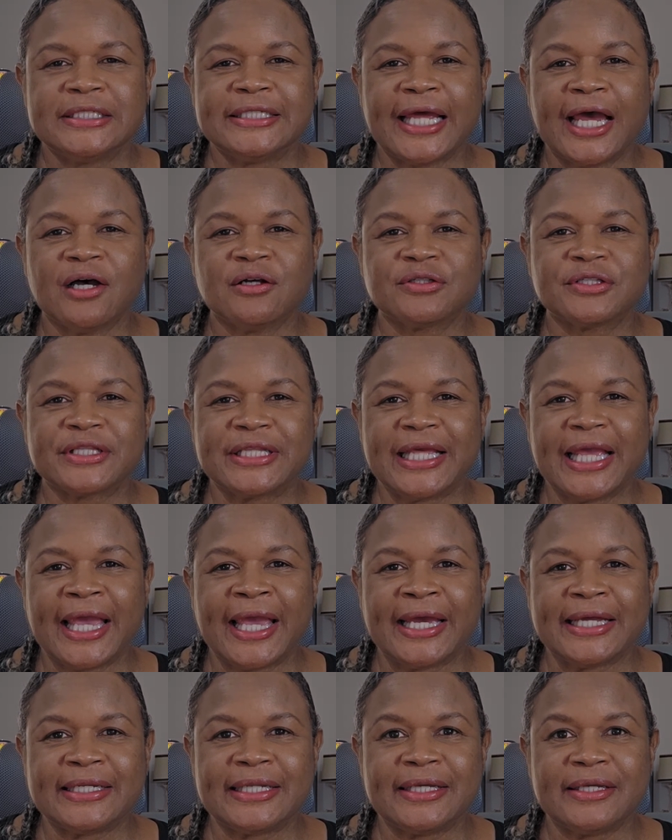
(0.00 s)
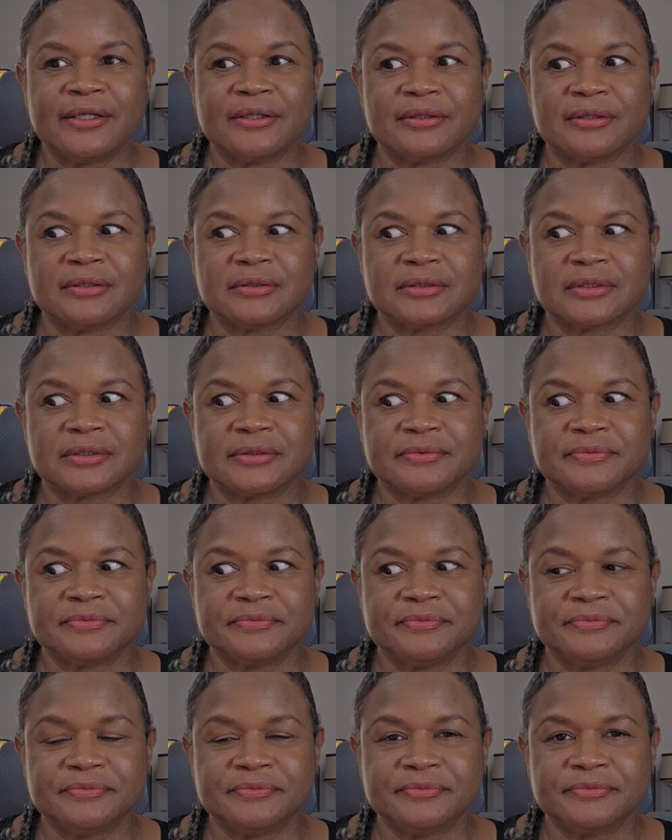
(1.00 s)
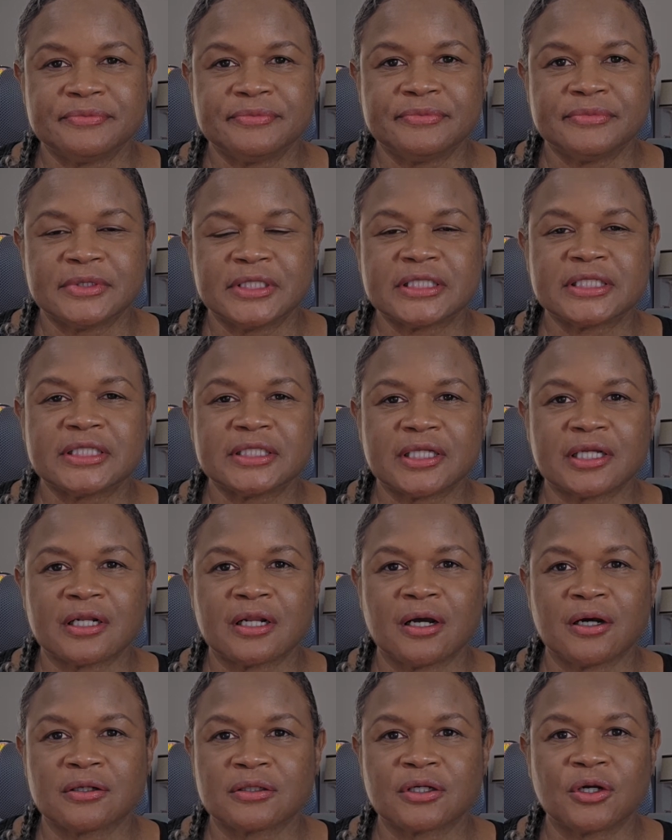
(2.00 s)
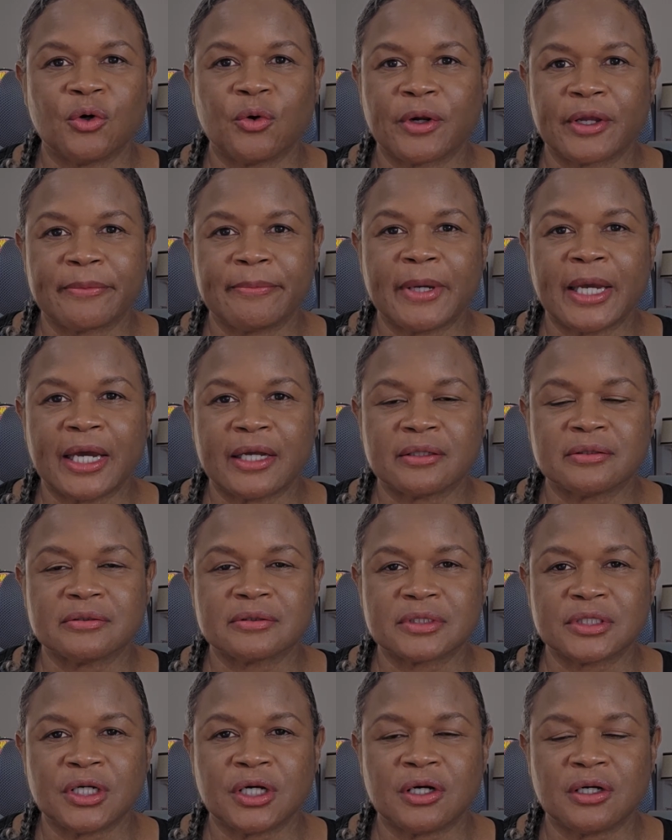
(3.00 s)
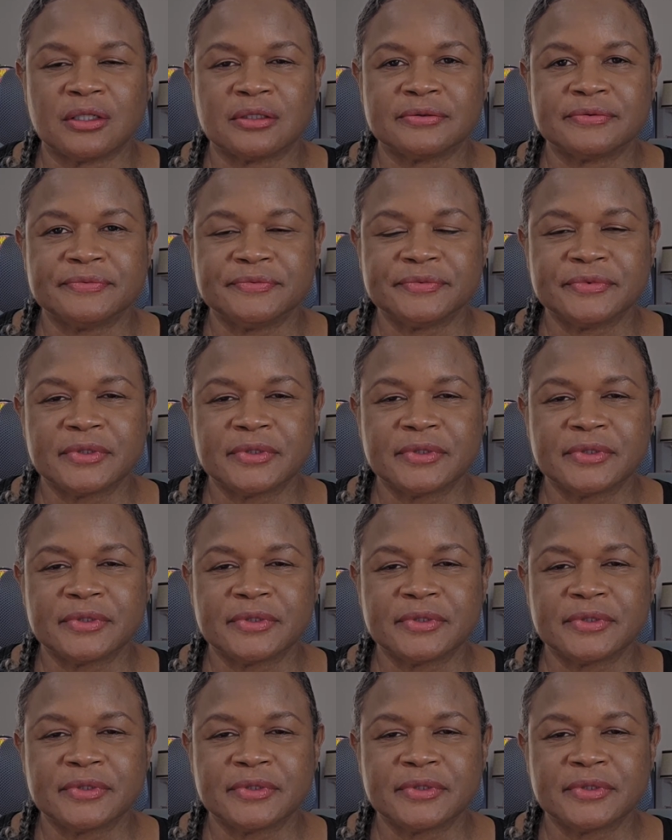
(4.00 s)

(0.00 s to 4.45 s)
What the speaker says: douse the anthills. This is an ongoing battle, y'all.